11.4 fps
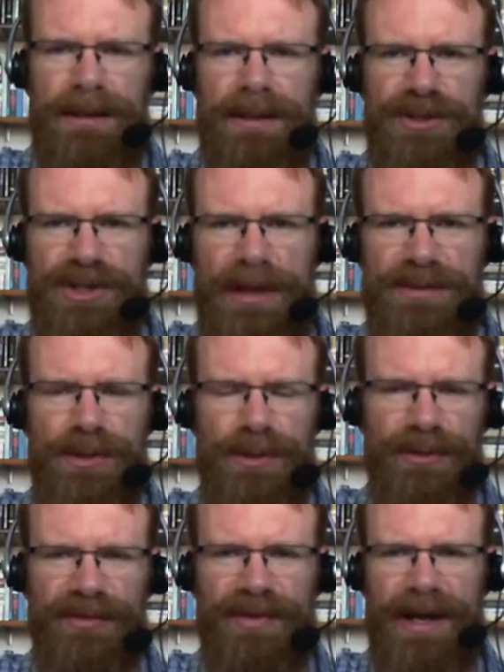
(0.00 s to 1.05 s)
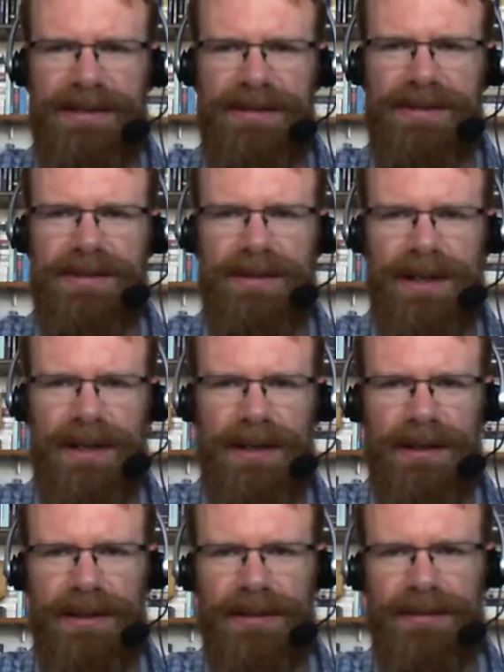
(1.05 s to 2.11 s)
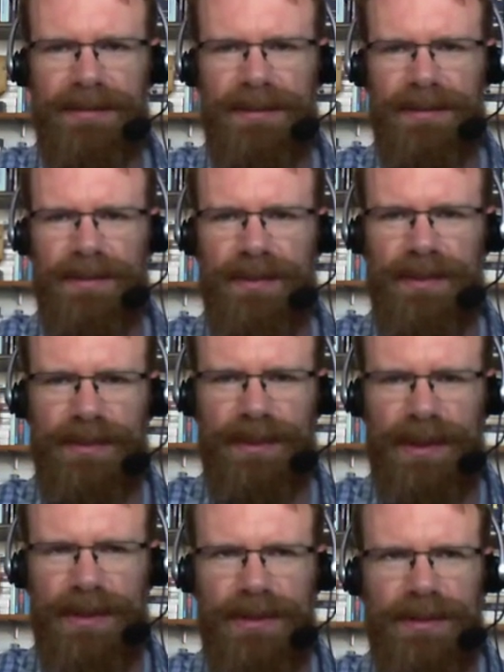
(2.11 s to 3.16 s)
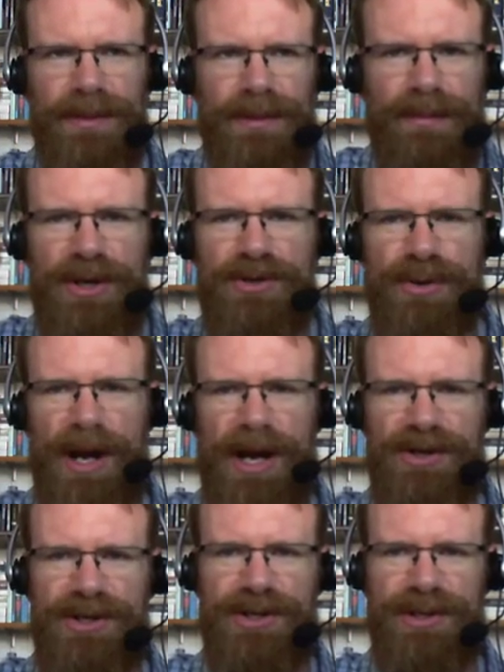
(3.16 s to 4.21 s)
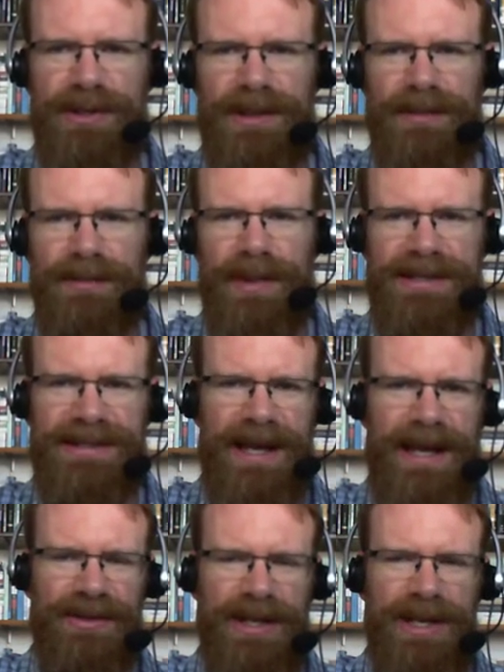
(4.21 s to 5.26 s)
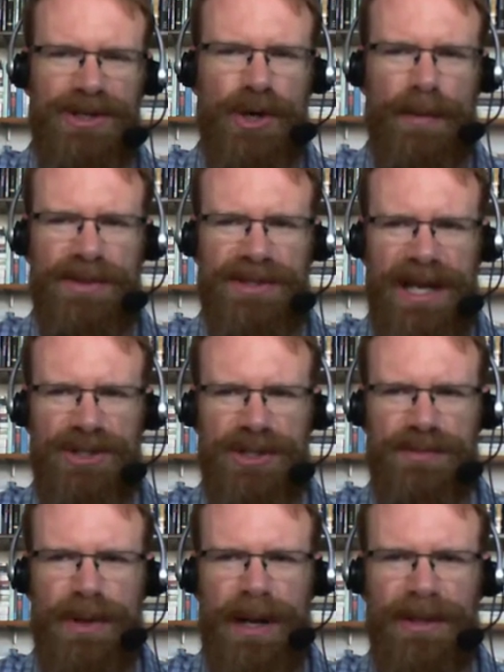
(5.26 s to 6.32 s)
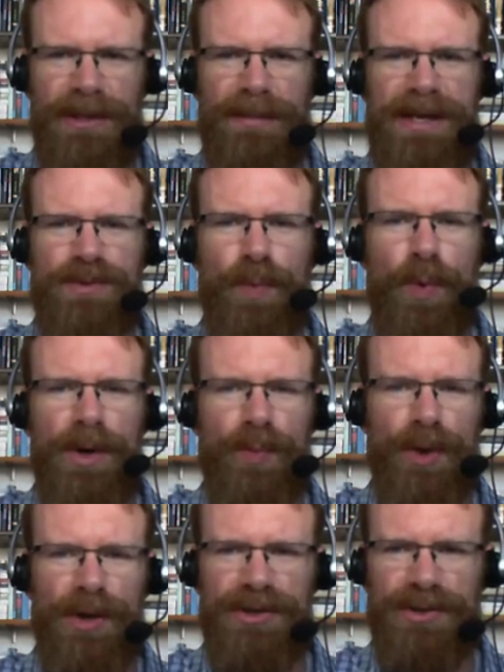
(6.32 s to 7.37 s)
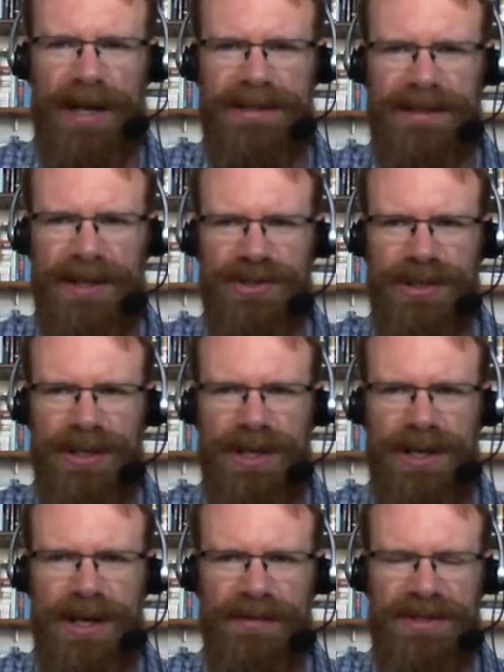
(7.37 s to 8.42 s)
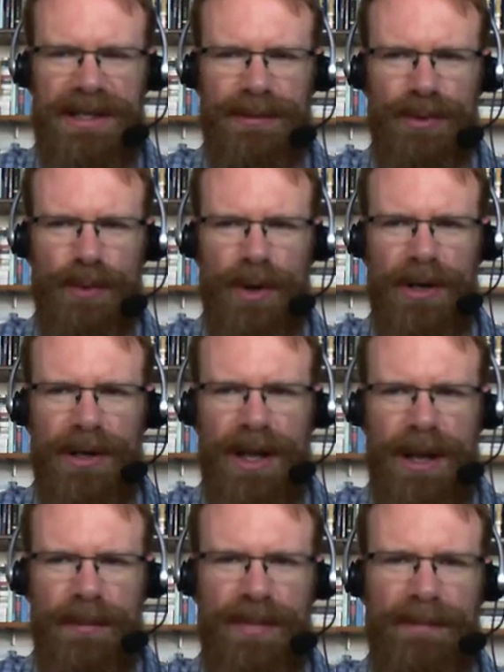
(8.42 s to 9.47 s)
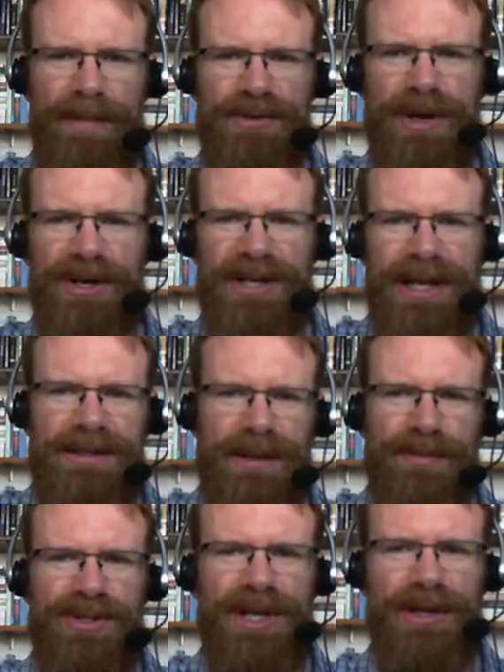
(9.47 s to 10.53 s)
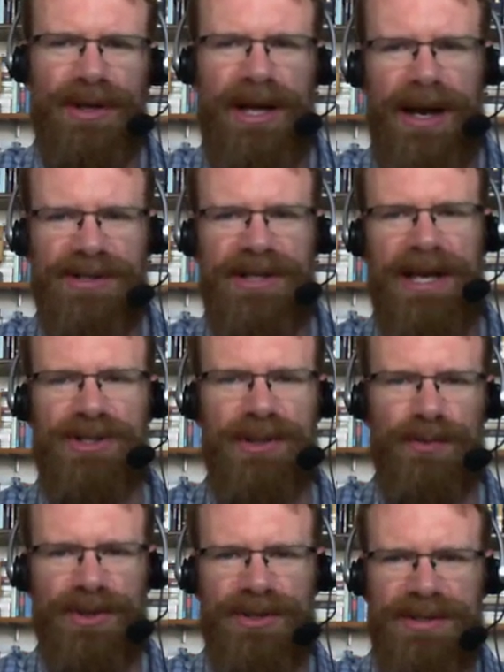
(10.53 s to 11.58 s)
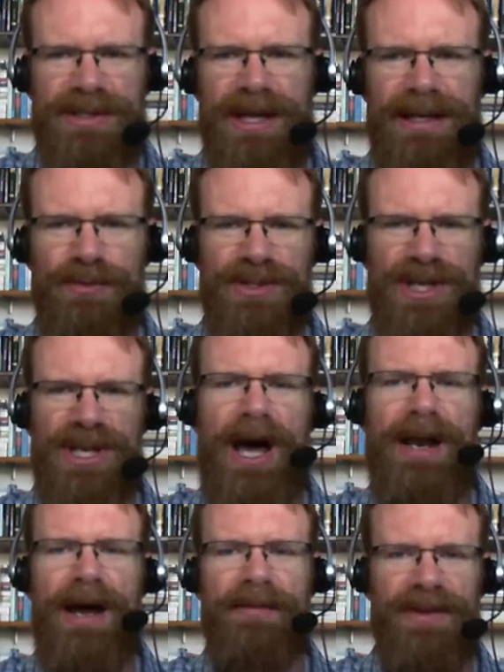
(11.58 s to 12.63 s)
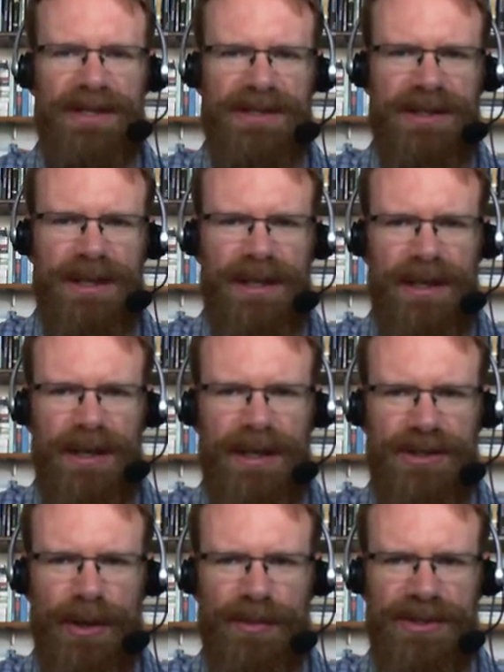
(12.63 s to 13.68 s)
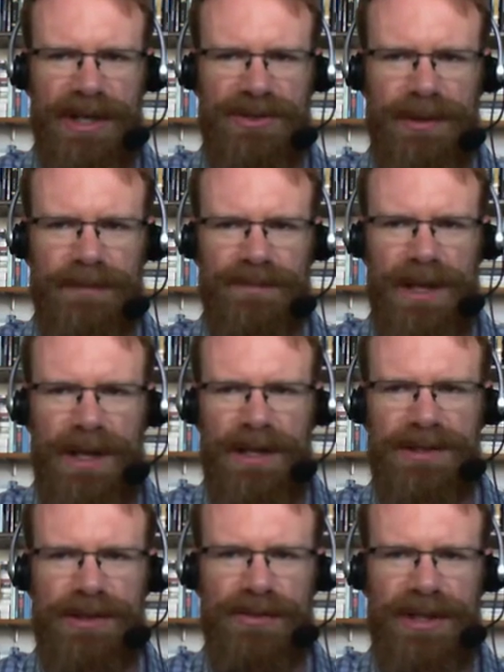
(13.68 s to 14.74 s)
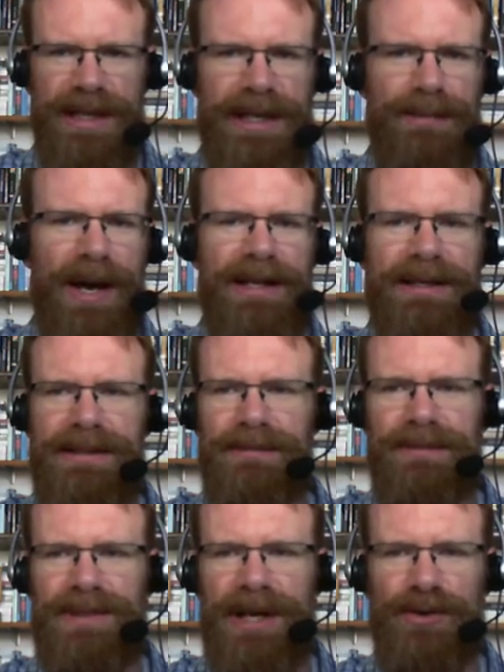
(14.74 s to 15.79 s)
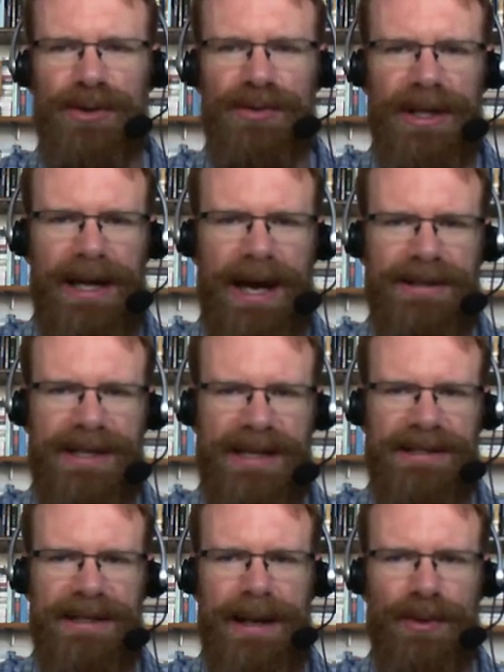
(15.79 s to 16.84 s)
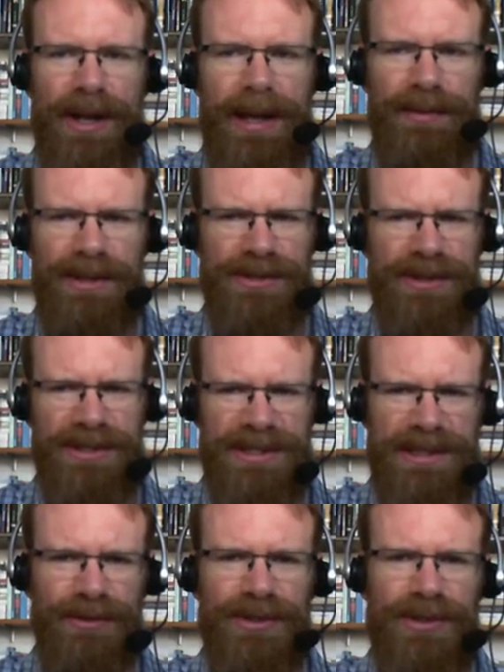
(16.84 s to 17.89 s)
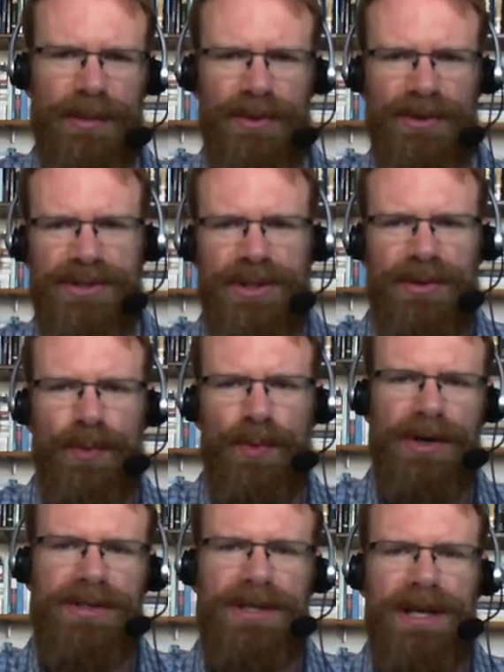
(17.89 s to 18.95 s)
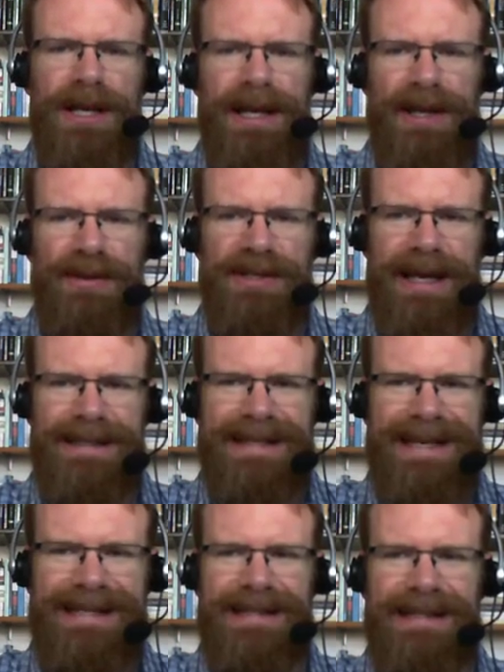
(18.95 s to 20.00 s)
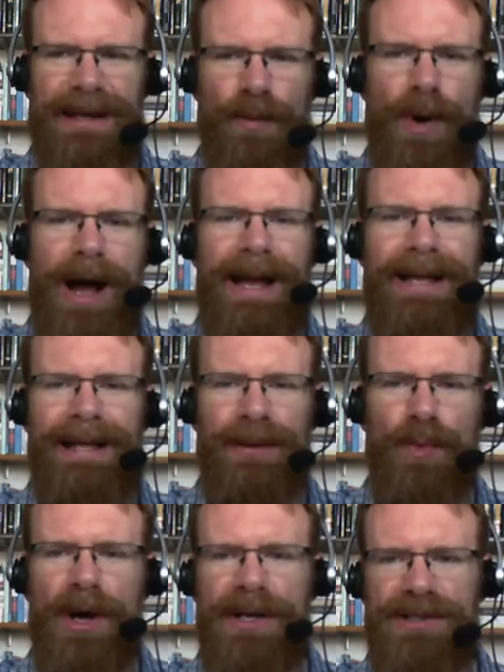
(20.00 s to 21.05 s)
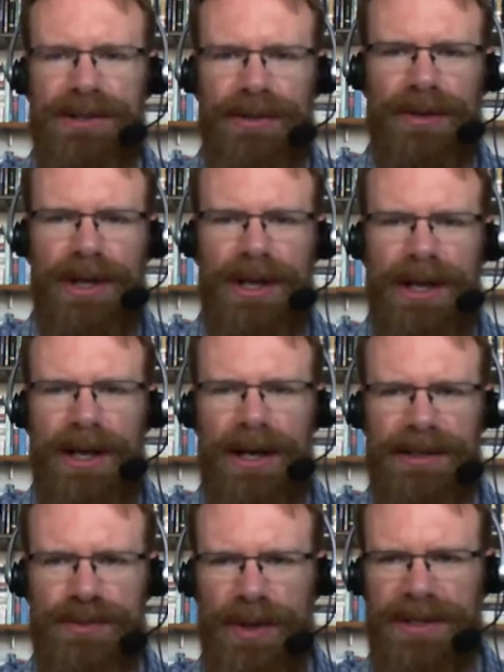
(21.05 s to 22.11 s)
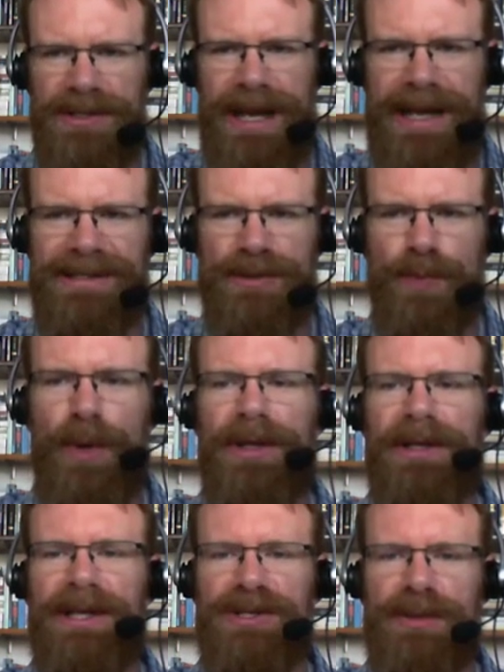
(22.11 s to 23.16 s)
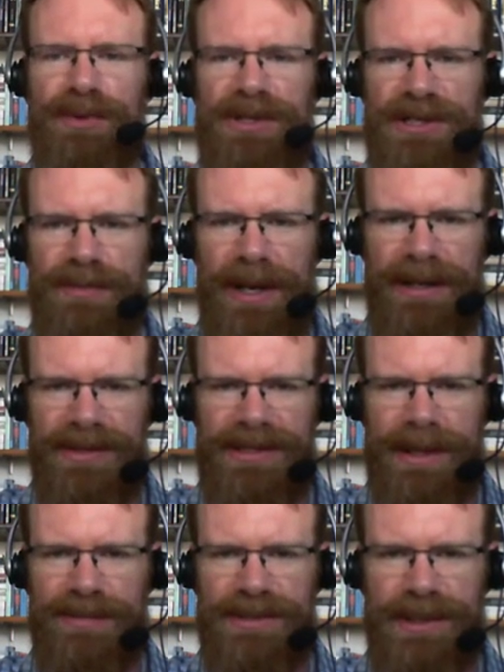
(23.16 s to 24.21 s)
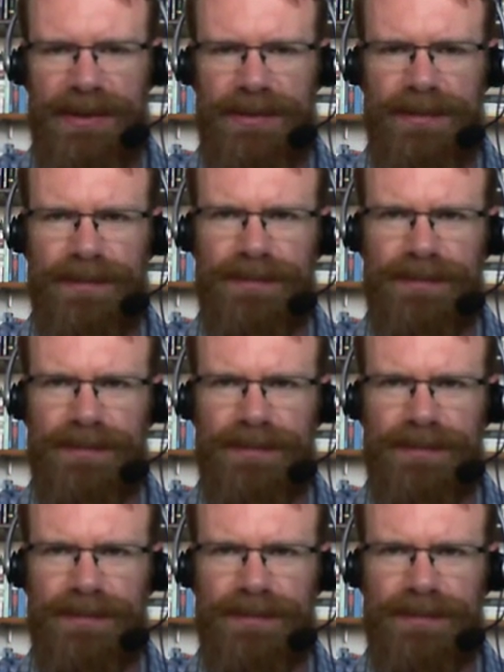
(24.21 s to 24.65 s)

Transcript: Uh, James Kugel defines uh, midrash by saying that interpretation is probably the best one-word translation of this Hebrew word, but midrash has a particular connotation, which is that it was a non-obvious uh, interpretation, so that anybody could tell you that God tested Abraham, but it took a skilled interpreter to show that words in the text hinted at why he had wanted to, uh, as well as Isaac's willingness to participate in this episode.